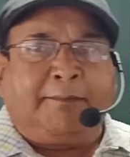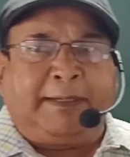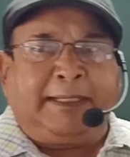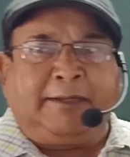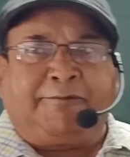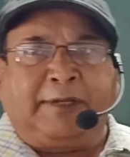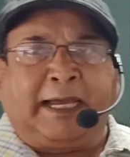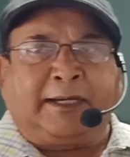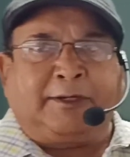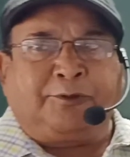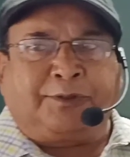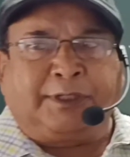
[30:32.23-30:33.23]
But if you
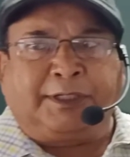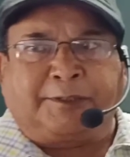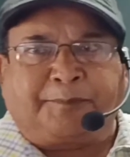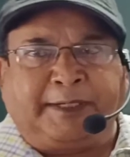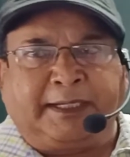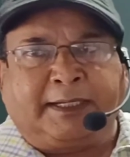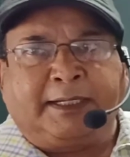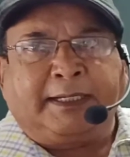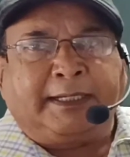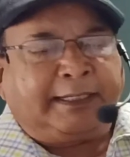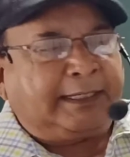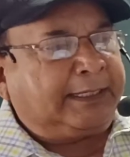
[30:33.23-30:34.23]
are using speak,
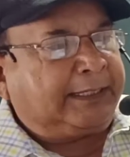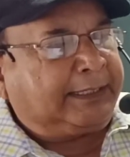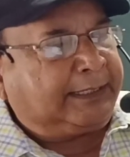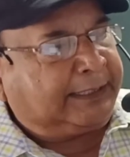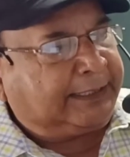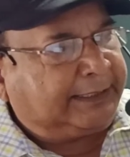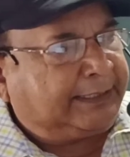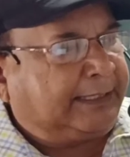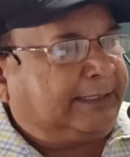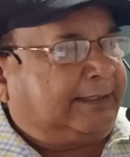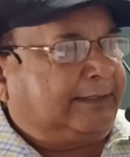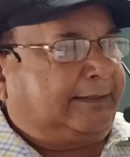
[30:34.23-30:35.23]

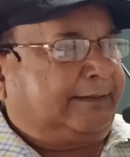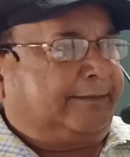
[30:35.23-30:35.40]
then